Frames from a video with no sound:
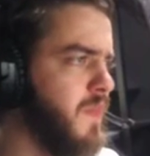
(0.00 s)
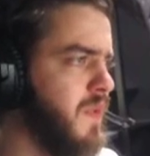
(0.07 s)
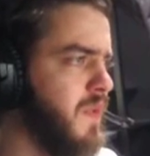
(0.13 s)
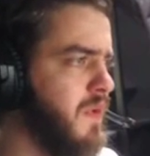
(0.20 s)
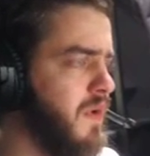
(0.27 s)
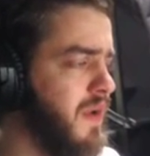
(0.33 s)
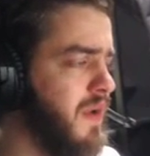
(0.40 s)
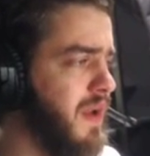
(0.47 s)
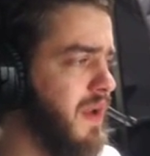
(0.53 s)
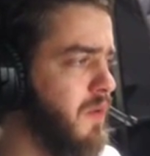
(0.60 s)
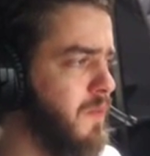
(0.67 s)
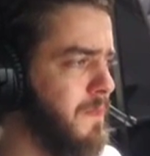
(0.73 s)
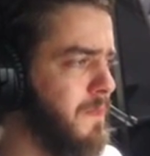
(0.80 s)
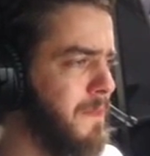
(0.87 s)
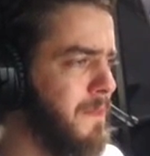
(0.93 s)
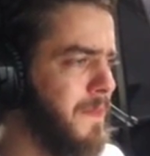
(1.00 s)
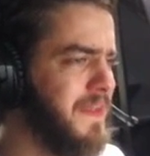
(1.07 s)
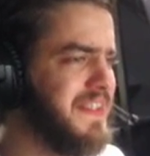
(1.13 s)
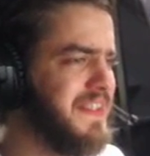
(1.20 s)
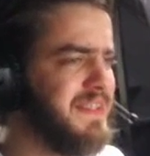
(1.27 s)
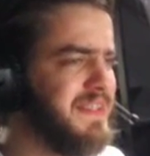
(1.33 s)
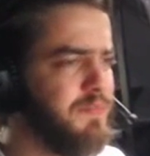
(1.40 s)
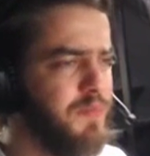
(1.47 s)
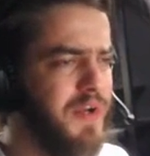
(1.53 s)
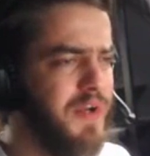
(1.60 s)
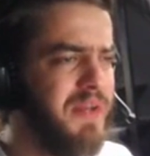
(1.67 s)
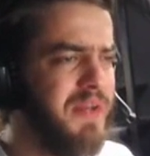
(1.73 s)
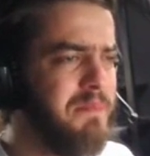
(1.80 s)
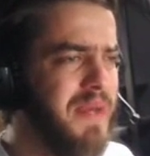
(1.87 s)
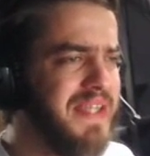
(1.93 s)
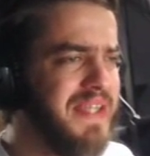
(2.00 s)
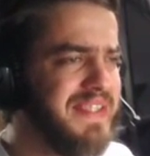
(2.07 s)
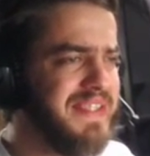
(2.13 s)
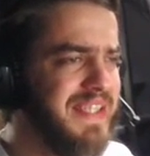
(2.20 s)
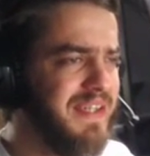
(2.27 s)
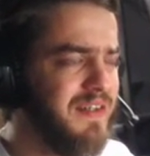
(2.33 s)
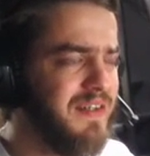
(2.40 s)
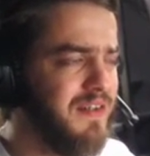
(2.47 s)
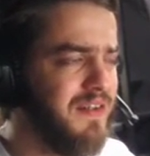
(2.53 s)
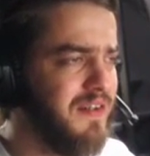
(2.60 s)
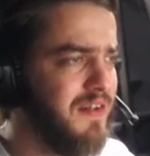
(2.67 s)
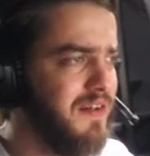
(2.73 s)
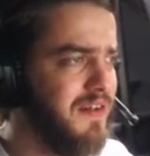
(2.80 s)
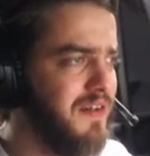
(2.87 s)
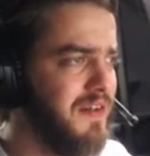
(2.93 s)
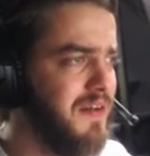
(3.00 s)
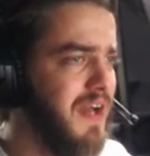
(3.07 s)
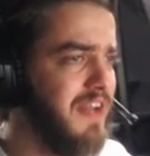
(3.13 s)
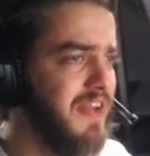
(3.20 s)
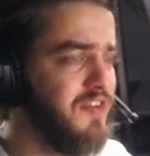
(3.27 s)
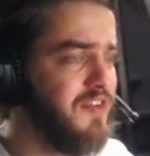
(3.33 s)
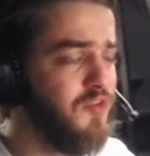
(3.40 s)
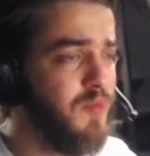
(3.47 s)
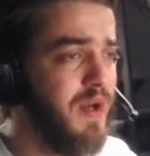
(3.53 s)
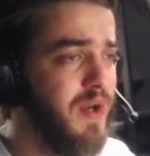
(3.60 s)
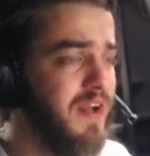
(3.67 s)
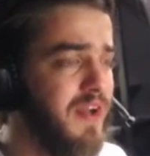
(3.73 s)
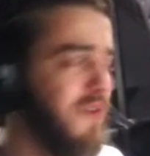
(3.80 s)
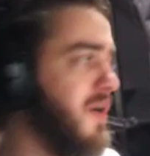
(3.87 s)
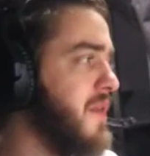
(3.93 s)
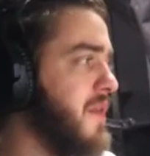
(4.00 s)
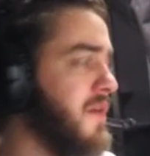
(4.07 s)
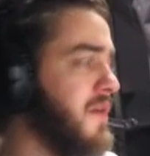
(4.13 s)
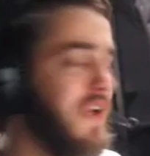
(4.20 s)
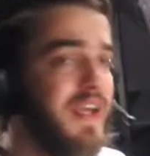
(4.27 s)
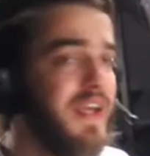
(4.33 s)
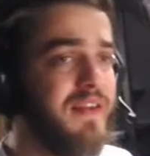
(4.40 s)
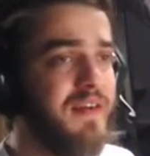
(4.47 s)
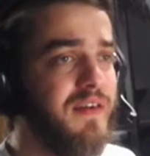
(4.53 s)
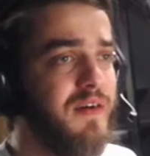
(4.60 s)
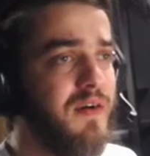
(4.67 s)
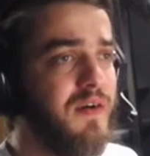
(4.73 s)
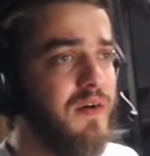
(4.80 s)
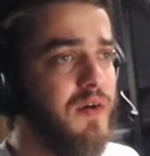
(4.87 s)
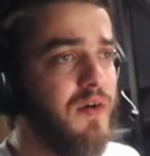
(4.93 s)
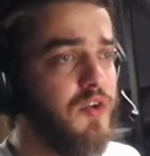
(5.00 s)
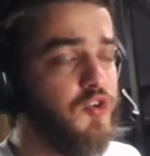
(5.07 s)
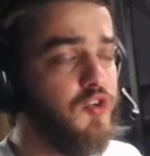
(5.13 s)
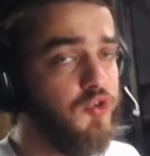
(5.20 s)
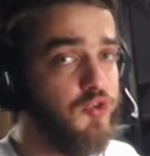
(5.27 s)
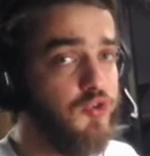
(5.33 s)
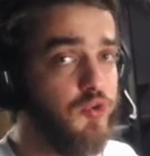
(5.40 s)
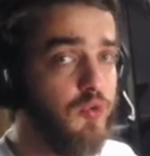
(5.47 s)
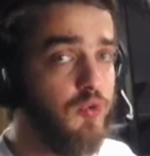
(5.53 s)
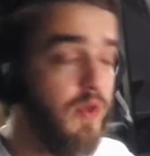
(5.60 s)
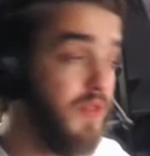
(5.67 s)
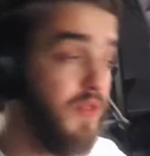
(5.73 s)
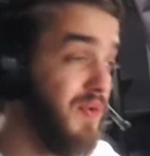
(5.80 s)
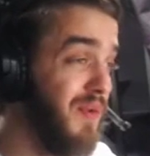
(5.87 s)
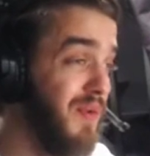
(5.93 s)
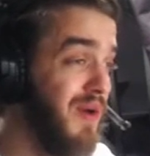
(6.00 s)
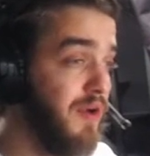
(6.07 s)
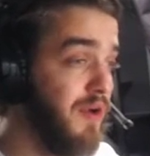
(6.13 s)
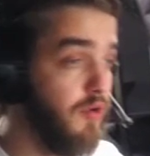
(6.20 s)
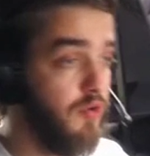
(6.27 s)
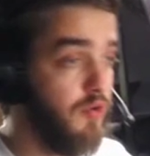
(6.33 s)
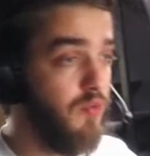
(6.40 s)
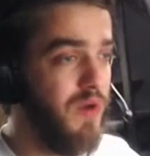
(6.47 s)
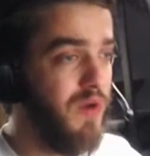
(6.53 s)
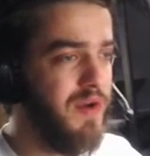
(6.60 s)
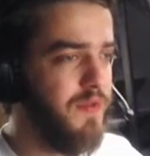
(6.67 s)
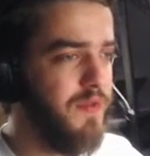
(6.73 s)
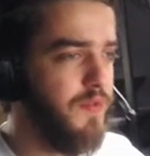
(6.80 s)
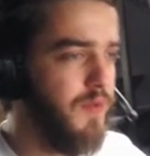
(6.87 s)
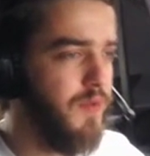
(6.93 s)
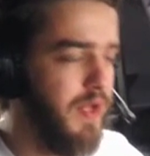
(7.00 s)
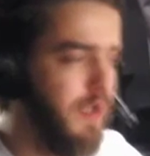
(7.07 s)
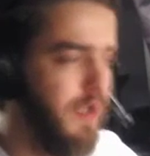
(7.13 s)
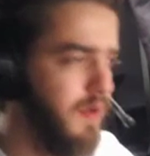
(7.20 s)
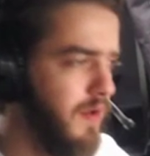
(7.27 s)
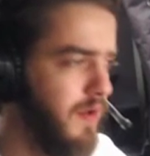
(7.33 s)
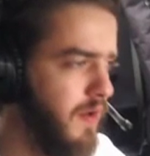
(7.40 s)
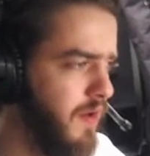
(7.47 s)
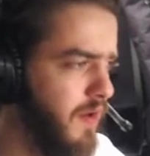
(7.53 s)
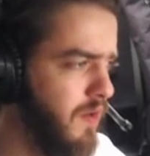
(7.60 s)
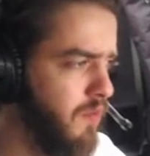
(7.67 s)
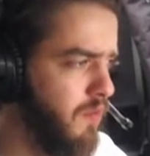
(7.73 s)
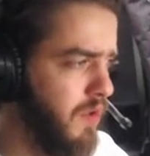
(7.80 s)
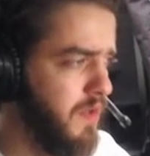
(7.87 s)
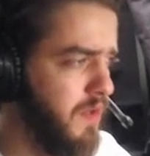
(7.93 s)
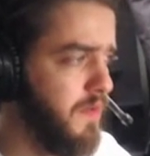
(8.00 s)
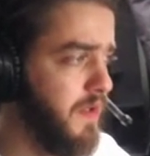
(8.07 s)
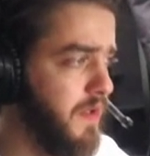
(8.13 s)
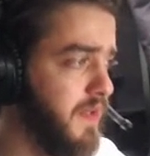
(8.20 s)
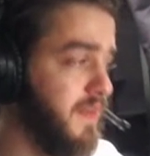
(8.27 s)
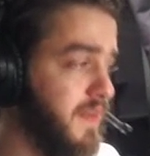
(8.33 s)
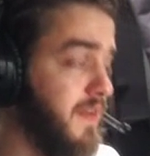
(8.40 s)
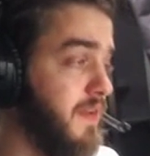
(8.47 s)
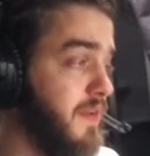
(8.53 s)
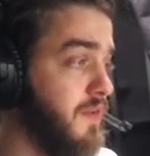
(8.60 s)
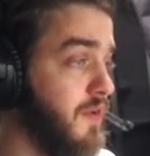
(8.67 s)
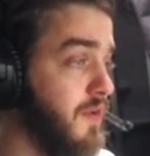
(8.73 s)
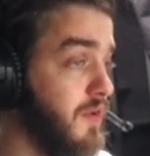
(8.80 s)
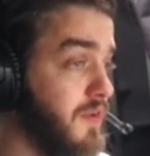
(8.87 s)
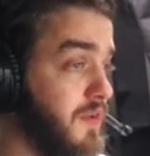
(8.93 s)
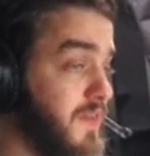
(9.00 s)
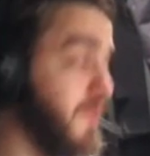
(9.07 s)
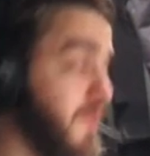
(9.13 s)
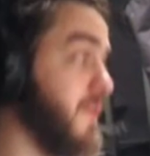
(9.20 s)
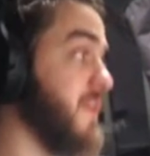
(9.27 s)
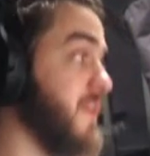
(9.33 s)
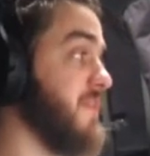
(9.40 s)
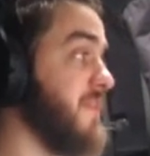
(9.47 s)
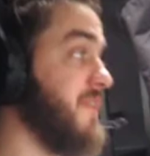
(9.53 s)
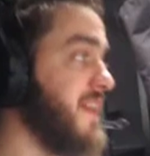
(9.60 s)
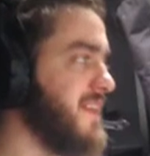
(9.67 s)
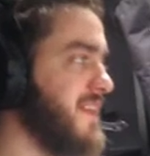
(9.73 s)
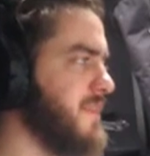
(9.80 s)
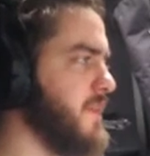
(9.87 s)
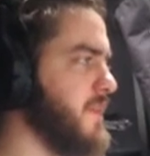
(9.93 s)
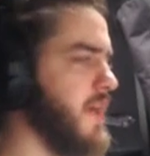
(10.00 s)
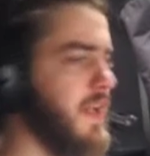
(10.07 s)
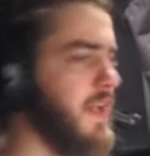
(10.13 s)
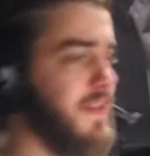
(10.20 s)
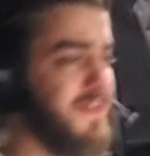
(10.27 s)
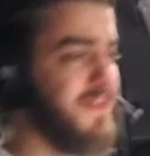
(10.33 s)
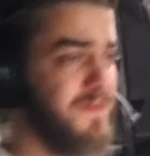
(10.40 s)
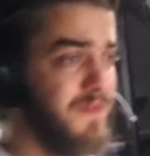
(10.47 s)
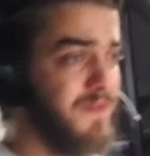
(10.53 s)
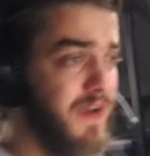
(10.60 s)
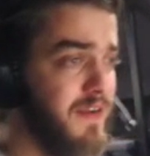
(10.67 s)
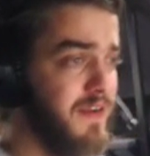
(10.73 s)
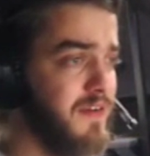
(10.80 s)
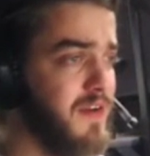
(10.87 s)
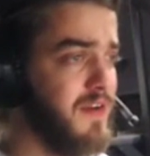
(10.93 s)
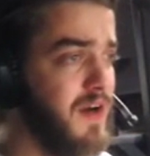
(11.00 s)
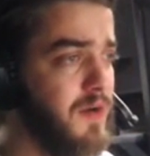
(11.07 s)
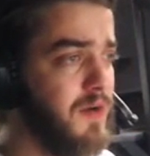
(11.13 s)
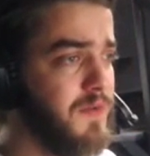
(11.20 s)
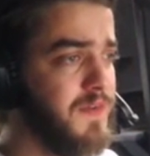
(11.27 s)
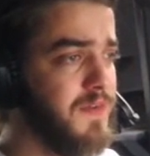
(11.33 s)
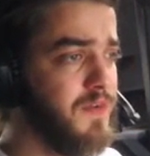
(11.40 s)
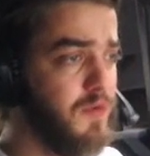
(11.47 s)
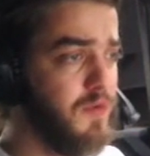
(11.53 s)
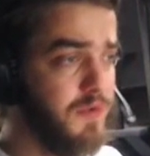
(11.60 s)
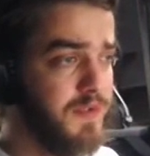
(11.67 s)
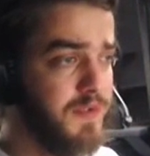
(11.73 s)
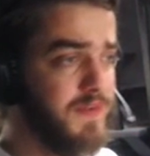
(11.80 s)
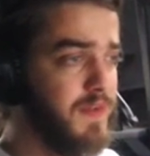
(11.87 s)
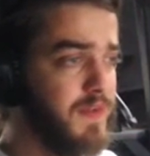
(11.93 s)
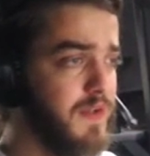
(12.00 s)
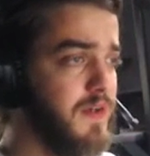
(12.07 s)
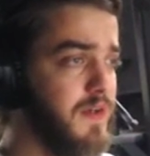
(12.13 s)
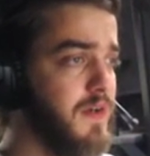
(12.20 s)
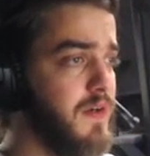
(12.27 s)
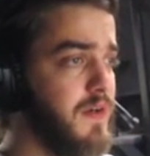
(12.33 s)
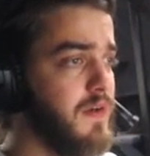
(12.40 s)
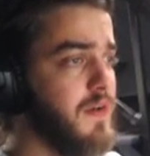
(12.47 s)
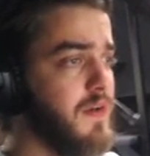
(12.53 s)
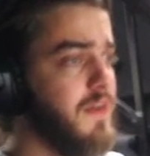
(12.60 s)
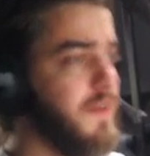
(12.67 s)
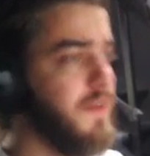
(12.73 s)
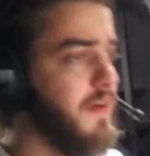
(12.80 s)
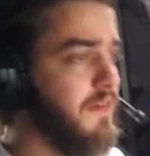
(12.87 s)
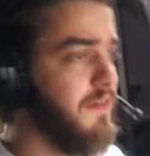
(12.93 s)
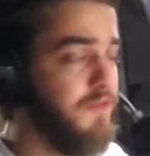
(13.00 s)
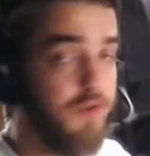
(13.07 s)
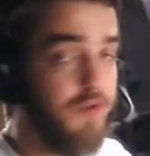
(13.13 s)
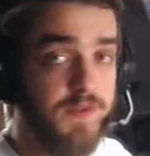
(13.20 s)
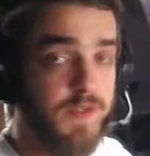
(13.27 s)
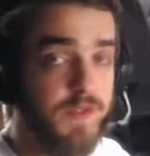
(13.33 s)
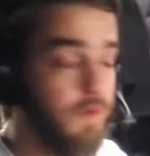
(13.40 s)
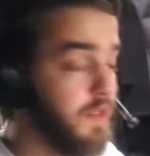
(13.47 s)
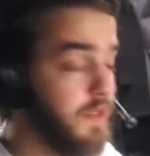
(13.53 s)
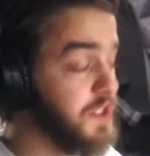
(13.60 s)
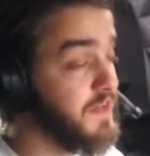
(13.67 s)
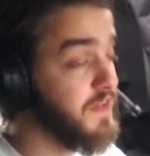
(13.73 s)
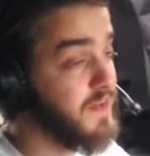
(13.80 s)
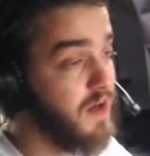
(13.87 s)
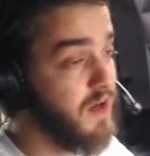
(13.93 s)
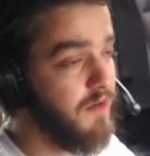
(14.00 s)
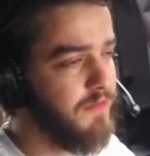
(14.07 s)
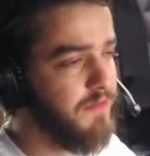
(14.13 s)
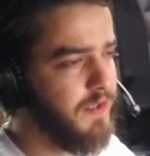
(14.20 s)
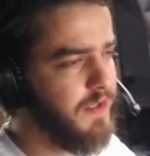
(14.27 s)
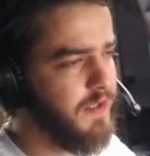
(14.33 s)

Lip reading: Now this is pretty basic. At 2 mana you either get a 2/2, a 3/1, or a 1/3. 1/3 is on the defensive side. It's a flyer, counts towards the enforcer we just covered,